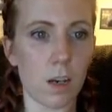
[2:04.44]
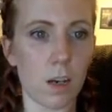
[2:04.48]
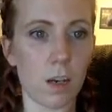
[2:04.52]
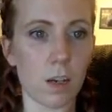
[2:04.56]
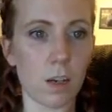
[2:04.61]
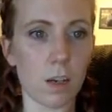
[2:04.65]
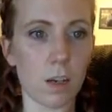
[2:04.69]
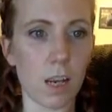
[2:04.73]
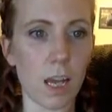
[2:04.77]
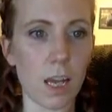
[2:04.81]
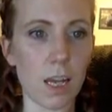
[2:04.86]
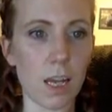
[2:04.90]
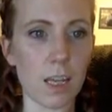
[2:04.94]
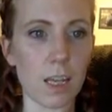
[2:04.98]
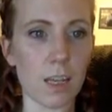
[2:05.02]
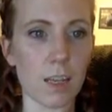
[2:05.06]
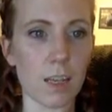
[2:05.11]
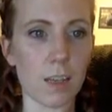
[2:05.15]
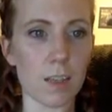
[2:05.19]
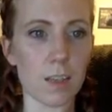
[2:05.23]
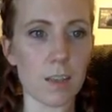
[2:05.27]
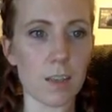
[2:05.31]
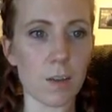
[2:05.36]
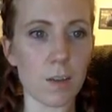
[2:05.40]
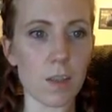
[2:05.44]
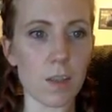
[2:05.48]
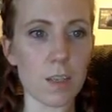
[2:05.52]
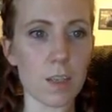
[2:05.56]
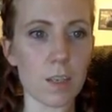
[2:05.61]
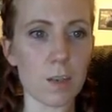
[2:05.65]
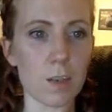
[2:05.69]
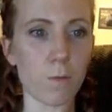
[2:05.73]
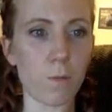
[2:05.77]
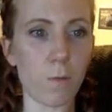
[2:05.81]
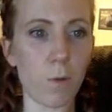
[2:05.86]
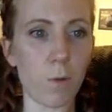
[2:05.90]
All right, so
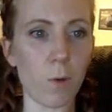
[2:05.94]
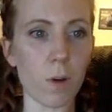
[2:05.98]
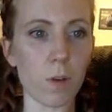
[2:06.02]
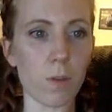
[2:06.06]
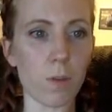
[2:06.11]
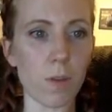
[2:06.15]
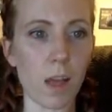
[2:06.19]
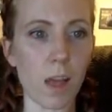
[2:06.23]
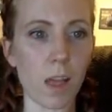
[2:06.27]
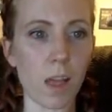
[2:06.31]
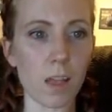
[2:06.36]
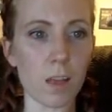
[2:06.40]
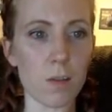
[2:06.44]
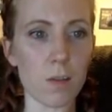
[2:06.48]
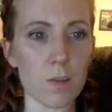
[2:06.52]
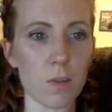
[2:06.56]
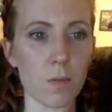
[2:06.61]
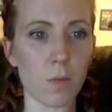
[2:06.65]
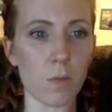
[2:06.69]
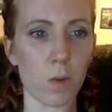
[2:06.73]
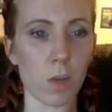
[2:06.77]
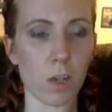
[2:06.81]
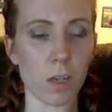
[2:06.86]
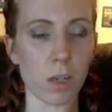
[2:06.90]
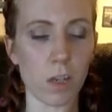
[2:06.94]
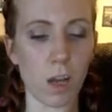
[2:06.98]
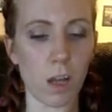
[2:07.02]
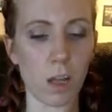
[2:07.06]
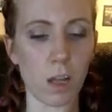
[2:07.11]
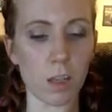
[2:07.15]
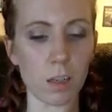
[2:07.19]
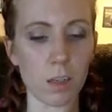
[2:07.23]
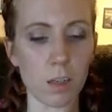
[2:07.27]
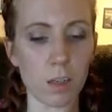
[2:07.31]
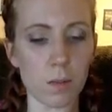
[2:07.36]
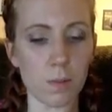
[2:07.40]
this is 4 values of one
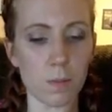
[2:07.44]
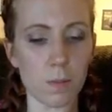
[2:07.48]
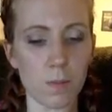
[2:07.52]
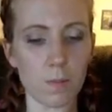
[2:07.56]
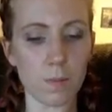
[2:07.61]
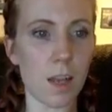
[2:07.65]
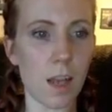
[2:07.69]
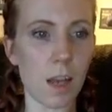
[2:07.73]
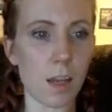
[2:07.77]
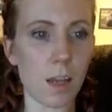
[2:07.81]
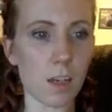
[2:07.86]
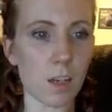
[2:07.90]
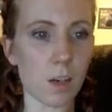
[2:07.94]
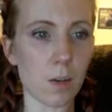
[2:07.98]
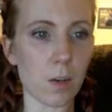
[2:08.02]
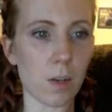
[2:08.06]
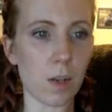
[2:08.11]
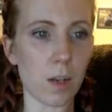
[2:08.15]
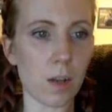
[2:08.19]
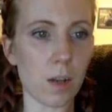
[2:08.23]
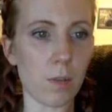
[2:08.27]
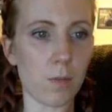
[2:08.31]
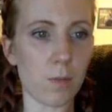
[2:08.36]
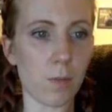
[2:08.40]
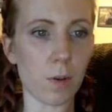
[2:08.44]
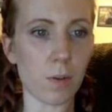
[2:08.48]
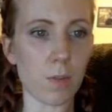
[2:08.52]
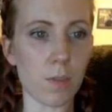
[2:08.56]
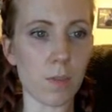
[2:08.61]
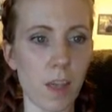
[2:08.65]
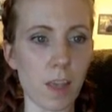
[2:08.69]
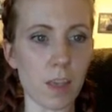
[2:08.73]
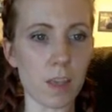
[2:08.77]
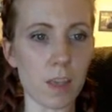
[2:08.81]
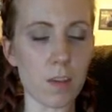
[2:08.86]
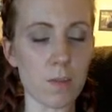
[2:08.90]
color. Now you're going to have 4
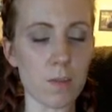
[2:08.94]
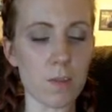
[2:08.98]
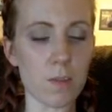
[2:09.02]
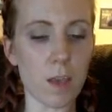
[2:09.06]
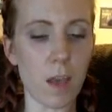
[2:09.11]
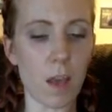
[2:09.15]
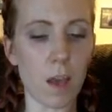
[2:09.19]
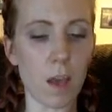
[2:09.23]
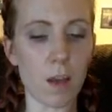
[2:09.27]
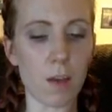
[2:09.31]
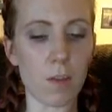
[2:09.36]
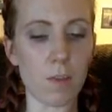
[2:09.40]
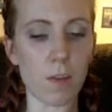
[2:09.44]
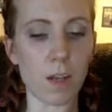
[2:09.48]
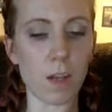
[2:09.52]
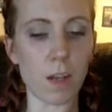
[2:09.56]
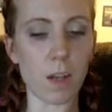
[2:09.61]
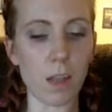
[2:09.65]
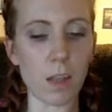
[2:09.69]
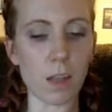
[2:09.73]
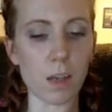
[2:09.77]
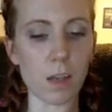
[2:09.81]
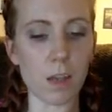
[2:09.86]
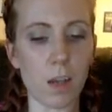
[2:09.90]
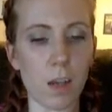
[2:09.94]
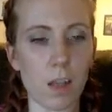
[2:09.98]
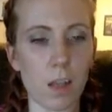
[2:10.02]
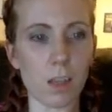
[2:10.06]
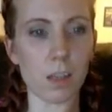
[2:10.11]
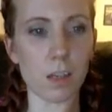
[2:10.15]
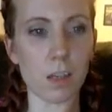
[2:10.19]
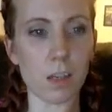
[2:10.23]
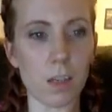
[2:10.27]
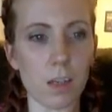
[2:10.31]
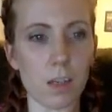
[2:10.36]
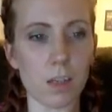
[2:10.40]
values of another
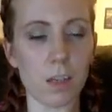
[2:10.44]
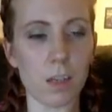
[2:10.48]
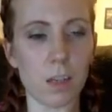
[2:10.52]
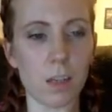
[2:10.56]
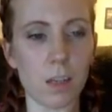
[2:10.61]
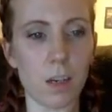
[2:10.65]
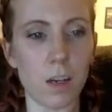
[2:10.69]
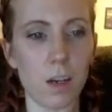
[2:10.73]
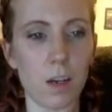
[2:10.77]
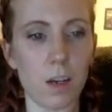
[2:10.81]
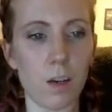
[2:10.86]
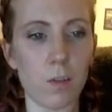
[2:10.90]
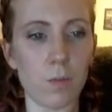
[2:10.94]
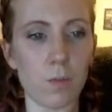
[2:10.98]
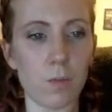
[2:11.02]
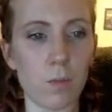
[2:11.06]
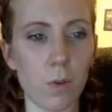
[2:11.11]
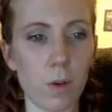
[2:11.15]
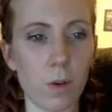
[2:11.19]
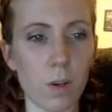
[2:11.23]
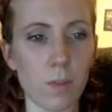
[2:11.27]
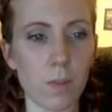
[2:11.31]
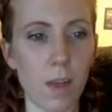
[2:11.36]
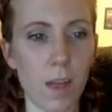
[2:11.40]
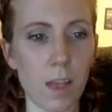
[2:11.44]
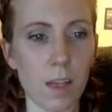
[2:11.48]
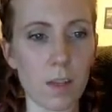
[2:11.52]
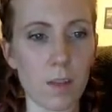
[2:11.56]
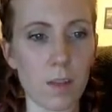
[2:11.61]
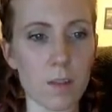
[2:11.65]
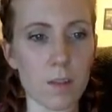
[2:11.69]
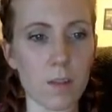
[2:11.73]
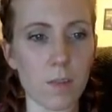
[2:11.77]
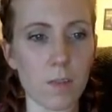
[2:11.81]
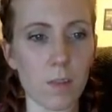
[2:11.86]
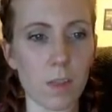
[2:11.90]
color, 4
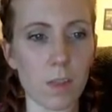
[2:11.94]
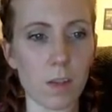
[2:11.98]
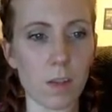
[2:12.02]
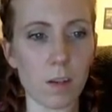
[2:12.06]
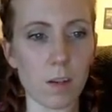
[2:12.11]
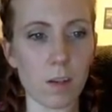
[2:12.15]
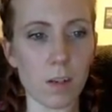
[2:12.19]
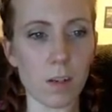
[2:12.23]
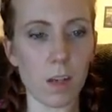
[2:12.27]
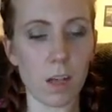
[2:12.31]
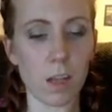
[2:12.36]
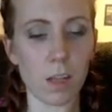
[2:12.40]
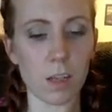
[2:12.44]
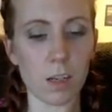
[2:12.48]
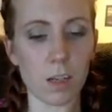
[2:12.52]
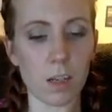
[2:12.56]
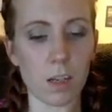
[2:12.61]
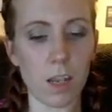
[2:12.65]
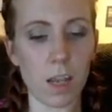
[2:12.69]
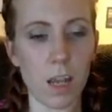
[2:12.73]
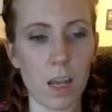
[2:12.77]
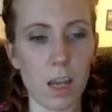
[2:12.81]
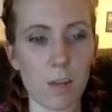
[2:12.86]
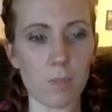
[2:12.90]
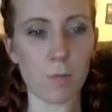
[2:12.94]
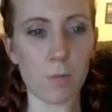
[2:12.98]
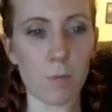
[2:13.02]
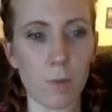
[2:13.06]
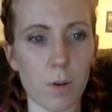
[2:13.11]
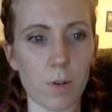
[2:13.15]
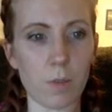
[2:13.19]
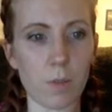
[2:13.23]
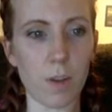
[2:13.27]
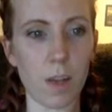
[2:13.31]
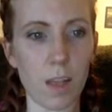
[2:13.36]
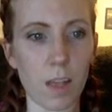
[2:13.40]
values of a third color, and
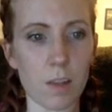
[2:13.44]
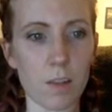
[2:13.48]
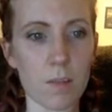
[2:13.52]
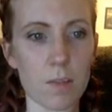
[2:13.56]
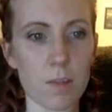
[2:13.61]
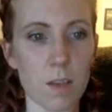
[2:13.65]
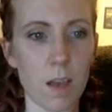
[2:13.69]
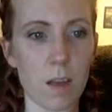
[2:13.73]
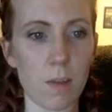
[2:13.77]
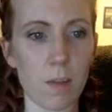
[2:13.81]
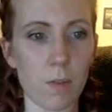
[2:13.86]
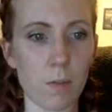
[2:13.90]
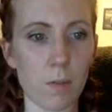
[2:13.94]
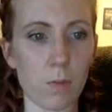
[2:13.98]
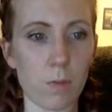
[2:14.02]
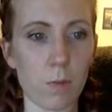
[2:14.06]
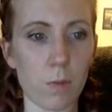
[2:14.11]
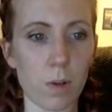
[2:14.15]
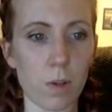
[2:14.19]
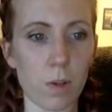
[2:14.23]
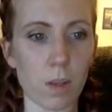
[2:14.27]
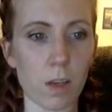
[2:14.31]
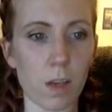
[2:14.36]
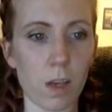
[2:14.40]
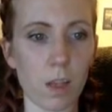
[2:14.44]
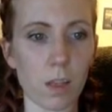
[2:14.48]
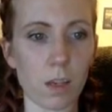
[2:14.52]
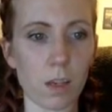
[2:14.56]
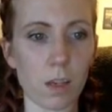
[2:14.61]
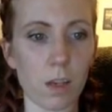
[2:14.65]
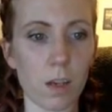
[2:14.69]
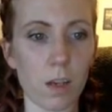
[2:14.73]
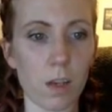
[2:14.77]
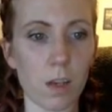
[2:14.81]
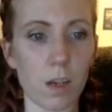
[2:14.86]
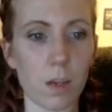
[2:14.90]
4 values of a fourth
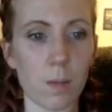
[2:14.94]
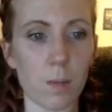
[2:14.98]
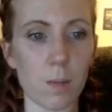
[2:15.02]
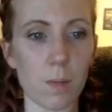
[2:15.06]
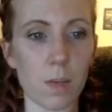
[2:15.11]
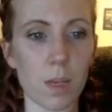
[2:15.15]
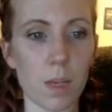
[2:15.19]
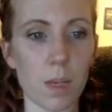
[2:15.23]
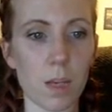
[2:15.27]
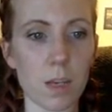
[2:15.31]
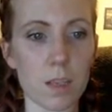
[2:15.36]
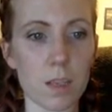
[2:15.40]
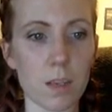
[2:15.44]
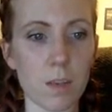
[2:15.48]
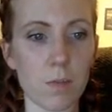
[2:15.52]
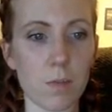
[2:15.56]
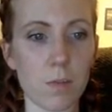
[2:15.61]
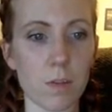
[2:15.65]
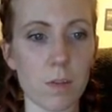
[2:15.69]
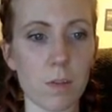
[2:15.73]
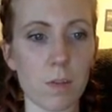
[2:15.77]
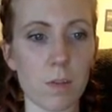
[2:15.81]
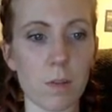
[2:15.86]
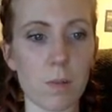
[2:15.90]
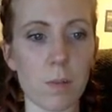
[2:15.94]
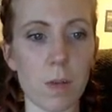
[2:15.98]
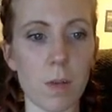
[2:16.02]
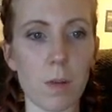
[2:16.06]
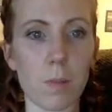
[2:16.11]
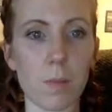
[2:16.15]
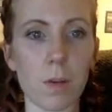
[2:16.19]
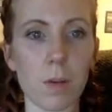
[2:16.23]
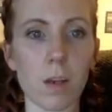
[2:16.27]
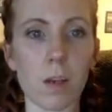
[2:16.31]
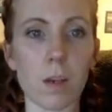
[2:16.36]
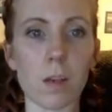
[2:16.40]
color. Because if you
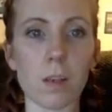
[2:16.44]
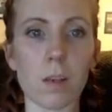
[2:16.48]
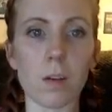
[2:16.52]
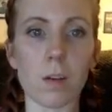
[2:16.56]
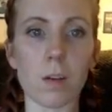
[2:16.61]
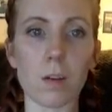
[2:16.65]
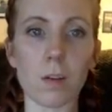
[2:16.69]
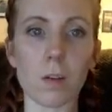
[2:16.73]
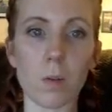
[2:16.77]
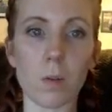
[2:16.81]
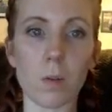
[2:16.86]
remember your